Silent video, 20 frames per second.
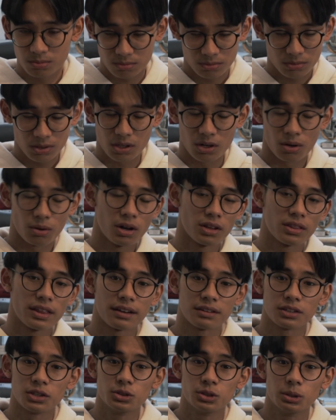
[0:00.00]
you know, all
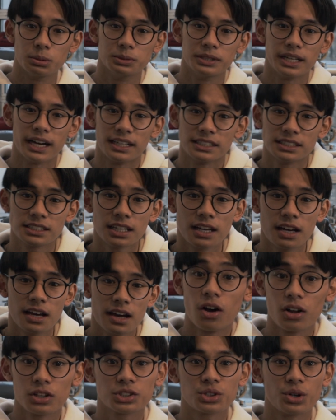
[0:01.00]
that YouTube jazz.
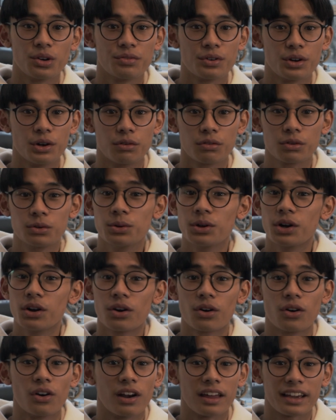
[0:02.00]
Also, if you're a
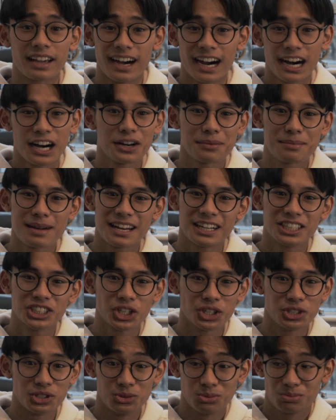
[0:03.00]
recruiter or like a hiring
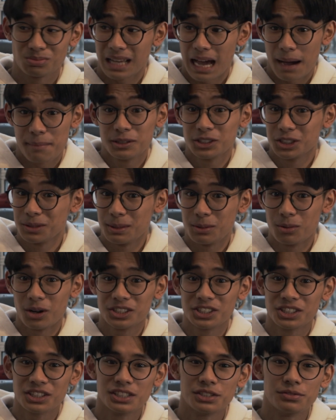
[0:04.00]
manager and you happen to be
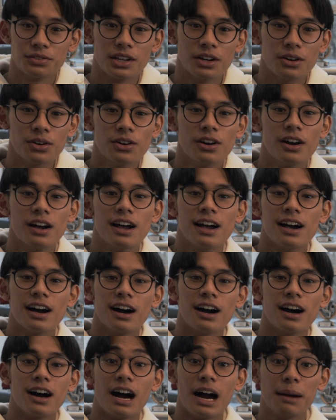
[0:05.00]
watching this video,
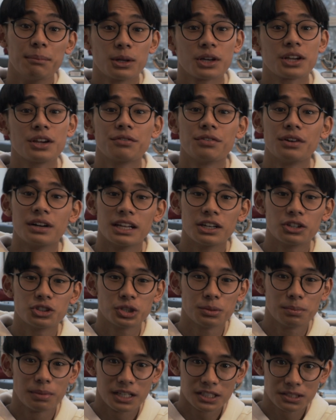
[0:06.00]
I'm looking for an
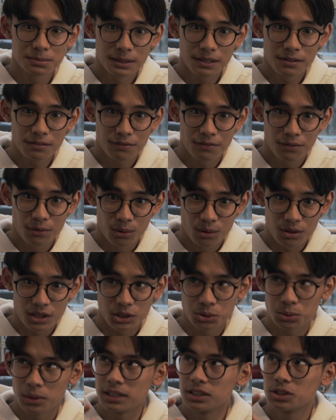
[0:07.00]
industry placement for the
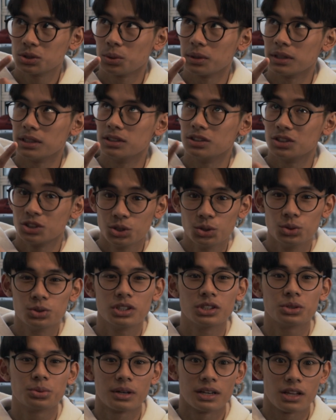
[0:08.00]
2022
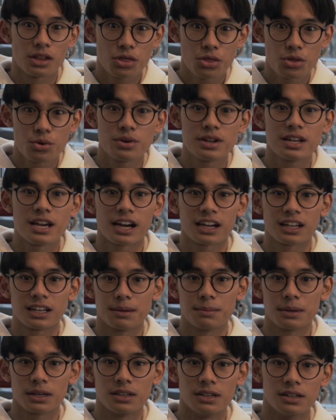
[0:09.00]
to 23
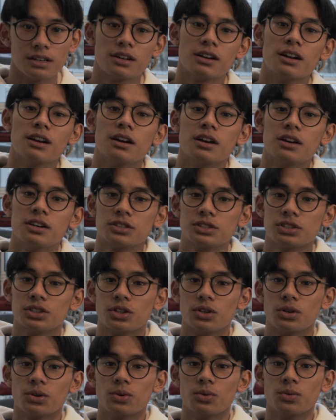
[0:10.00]
academic year.
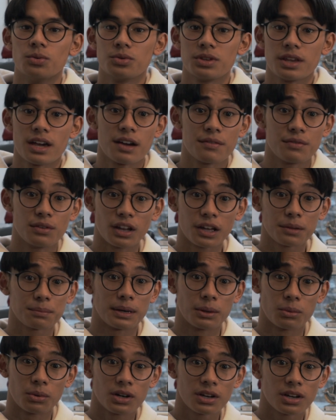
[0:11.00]
So yeah, if you like
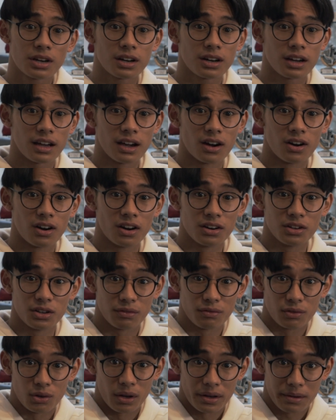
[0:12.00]
my work,
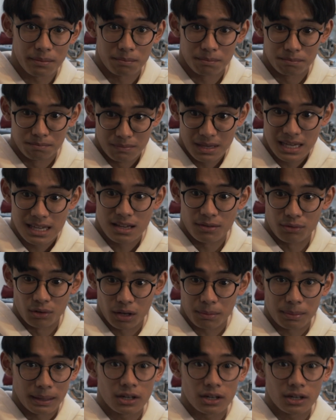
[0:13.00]
if you like me, if you like my